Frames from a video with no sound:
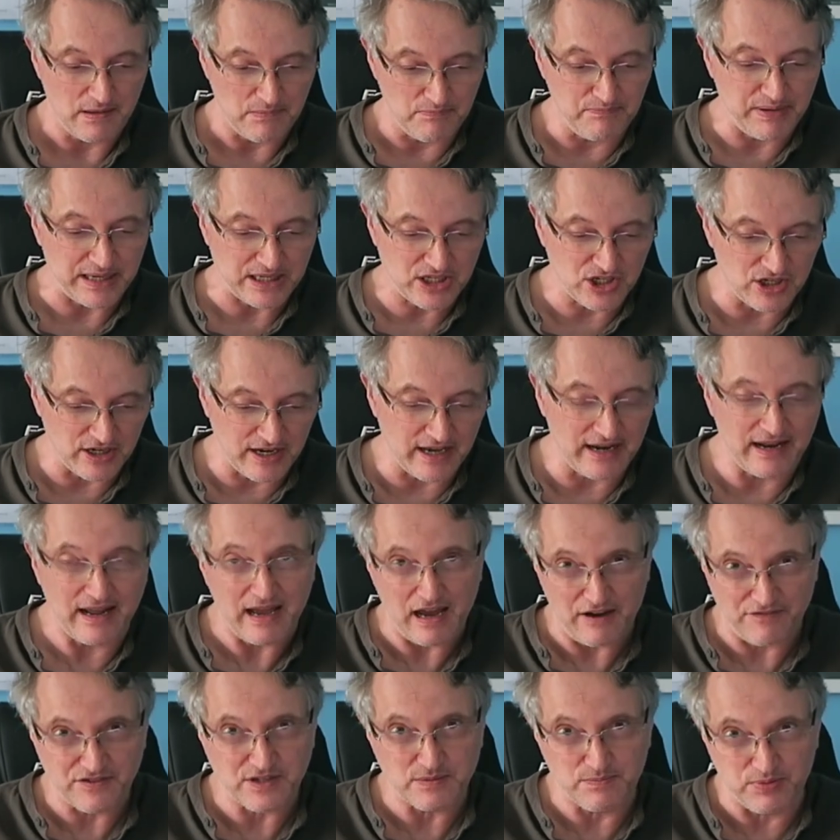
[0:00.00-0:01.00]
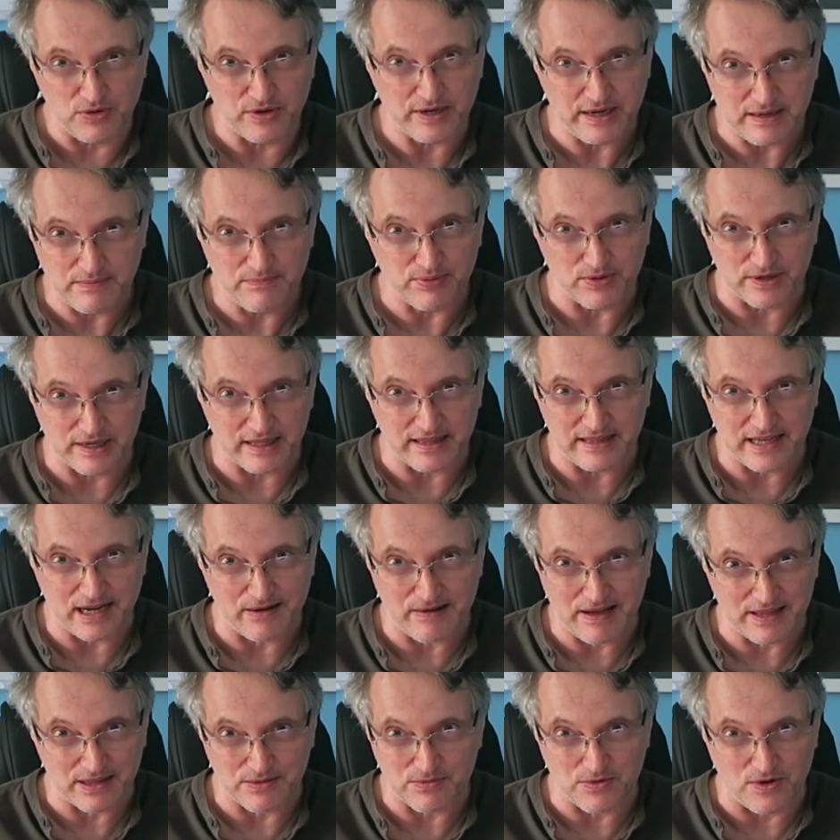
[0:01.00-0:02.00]
but you're going to have to put input in
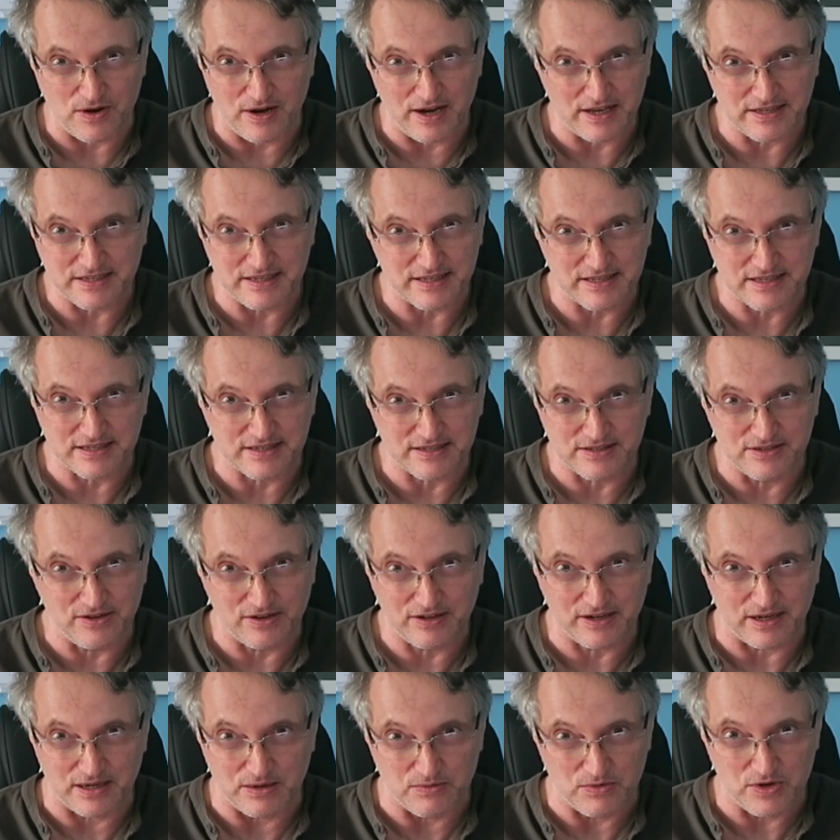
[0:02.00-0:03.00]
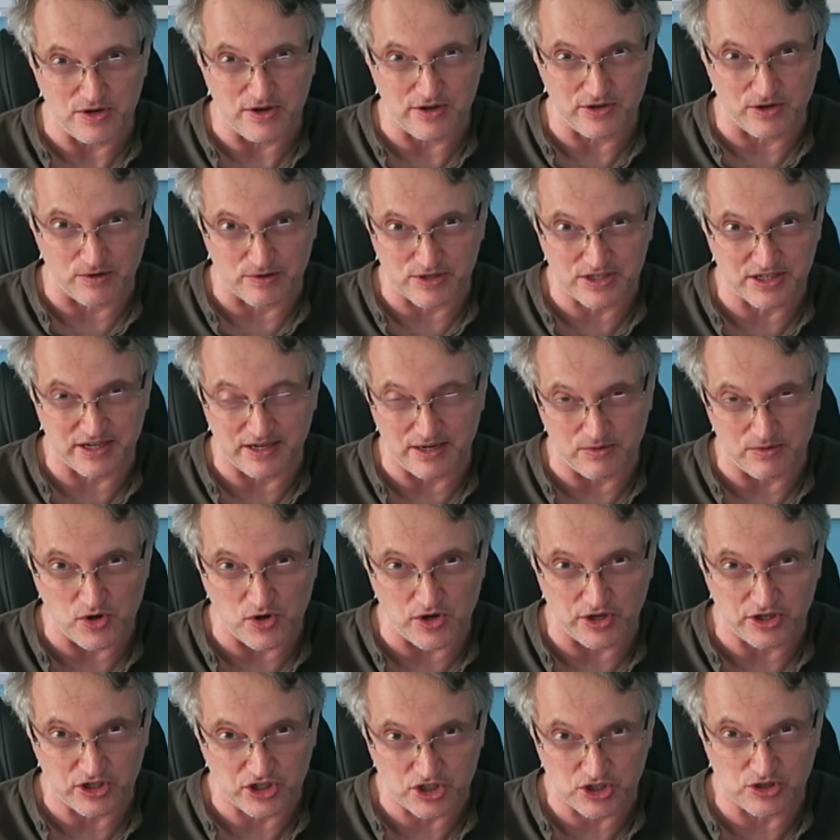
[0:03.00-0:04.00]
there, otherwise it's not going to work, or it's
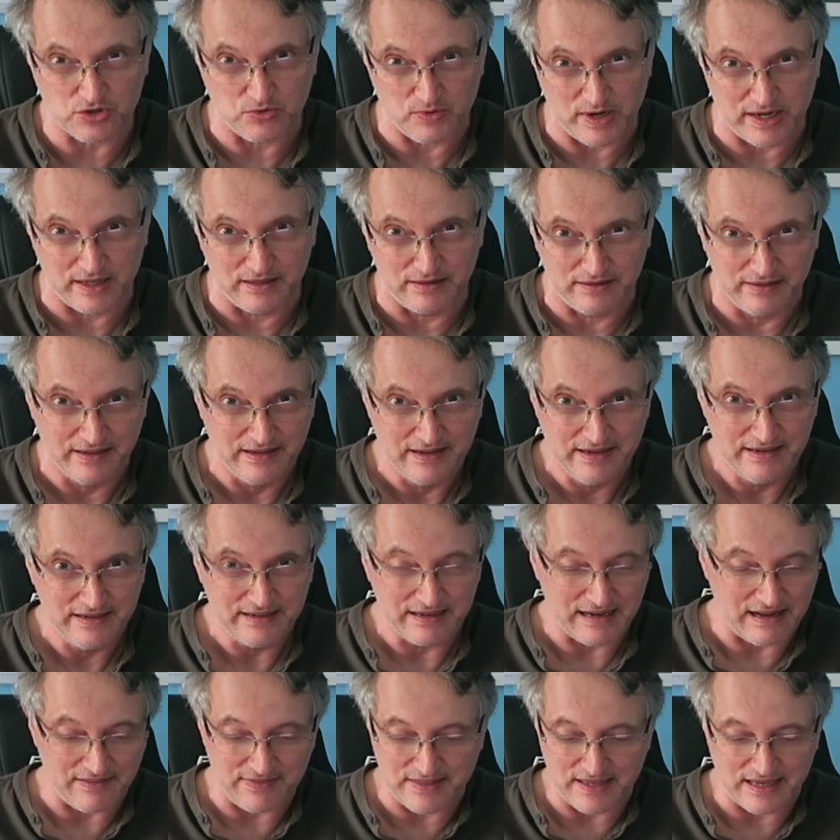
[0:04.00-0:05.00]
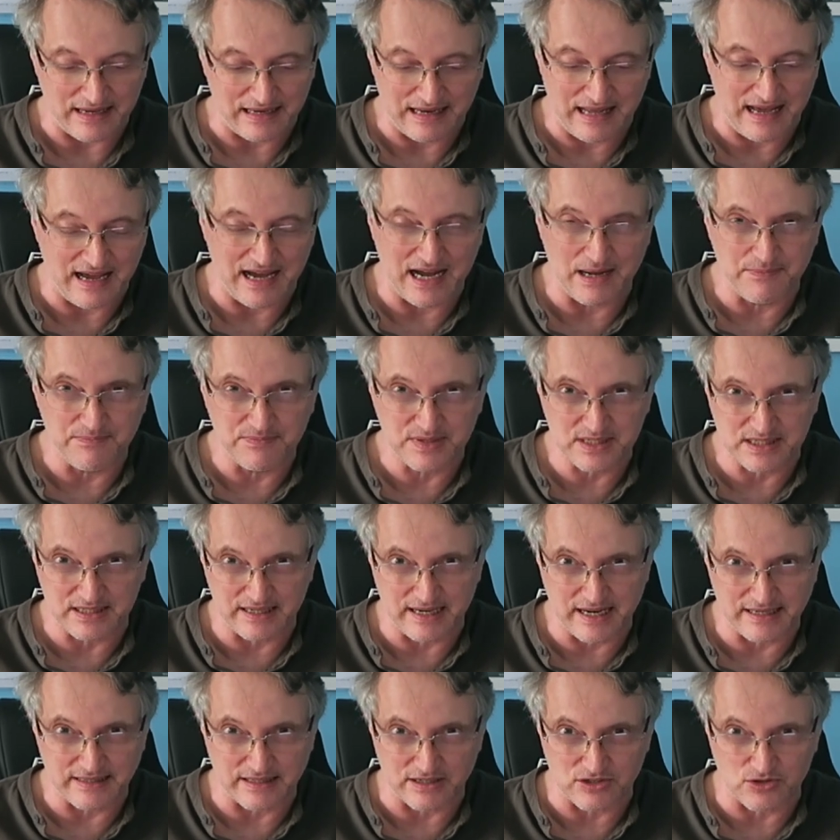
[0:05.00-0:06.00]
work too well, and the alarm
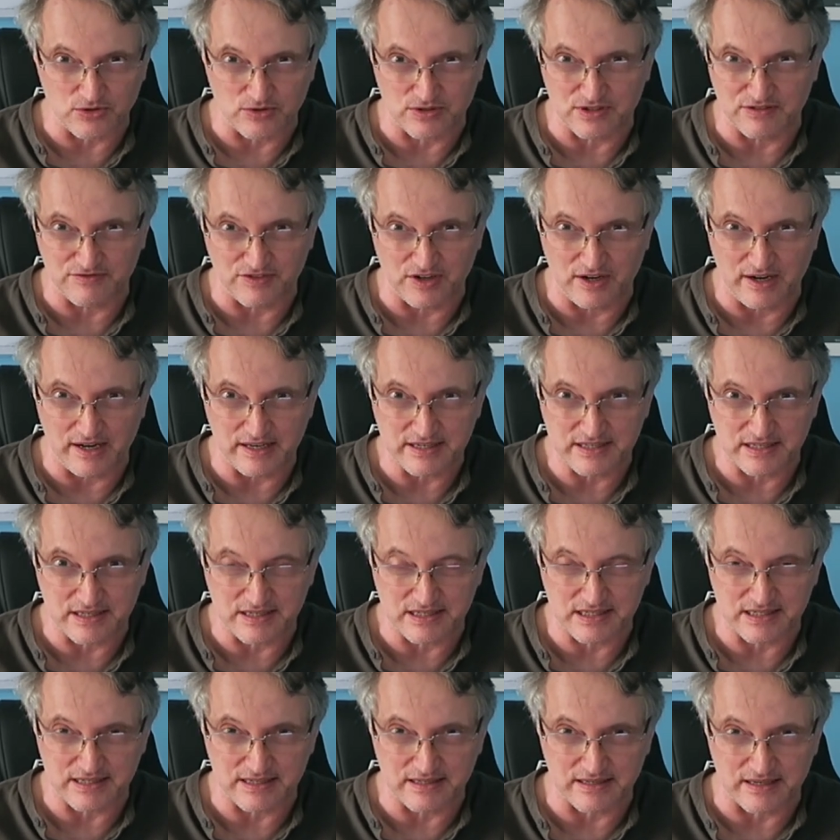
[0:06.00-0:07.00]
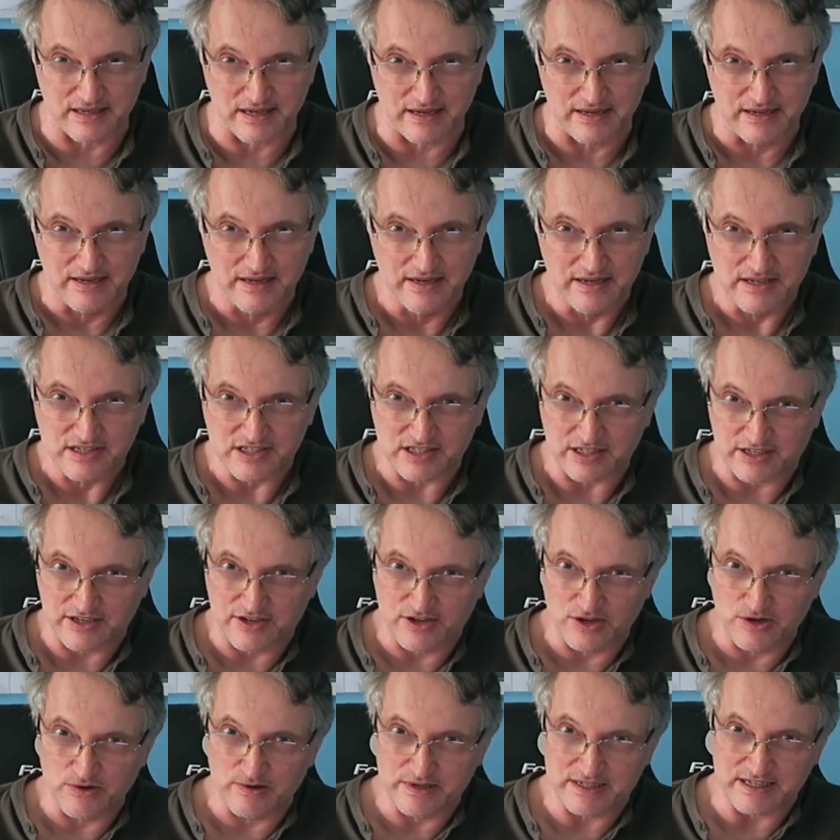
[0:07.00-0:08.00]
saying that your device is in a
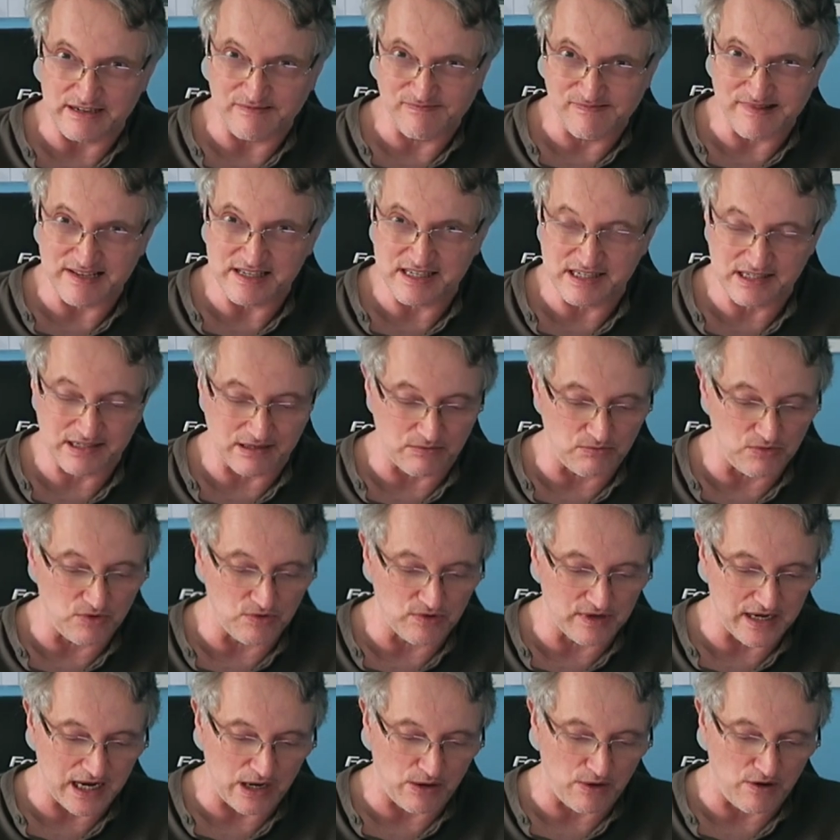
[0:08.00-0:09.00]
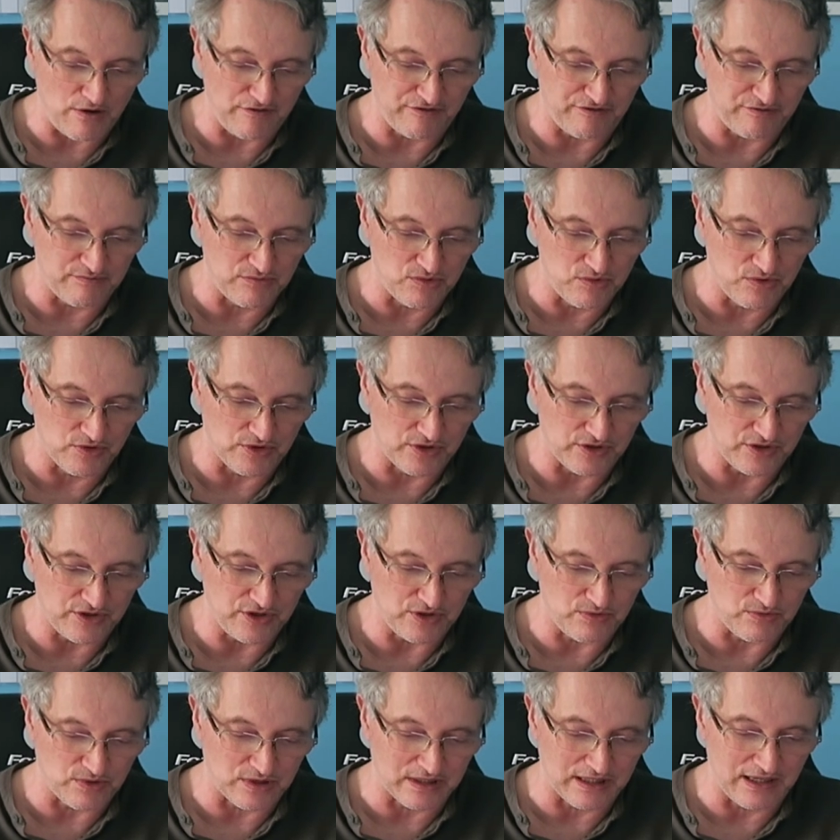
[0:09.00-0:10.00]
security risk will go off more than
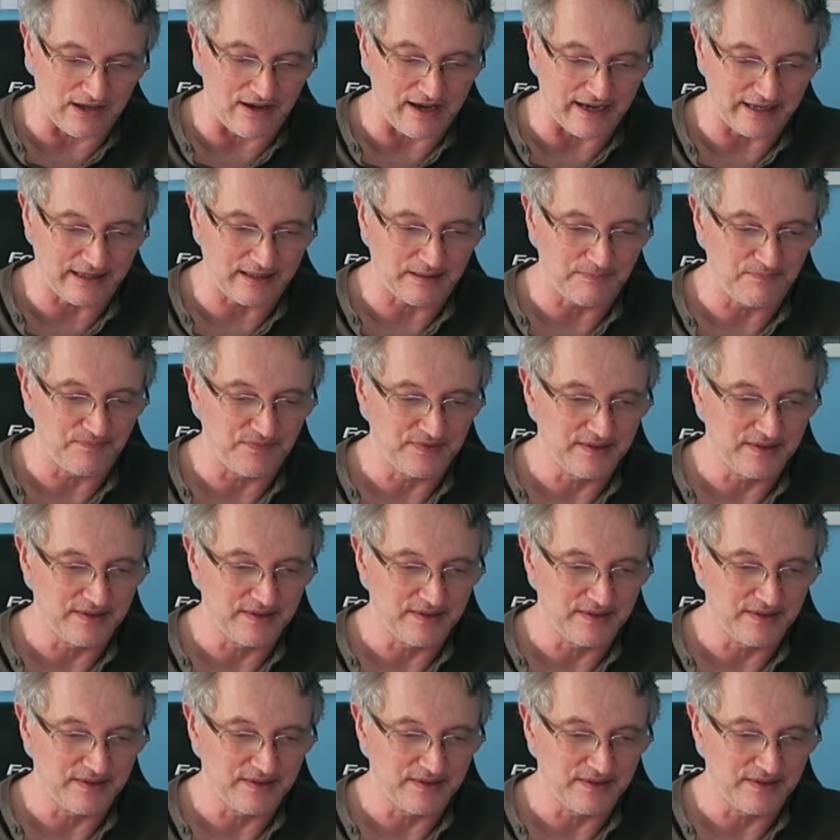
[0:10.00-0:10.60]
you would like,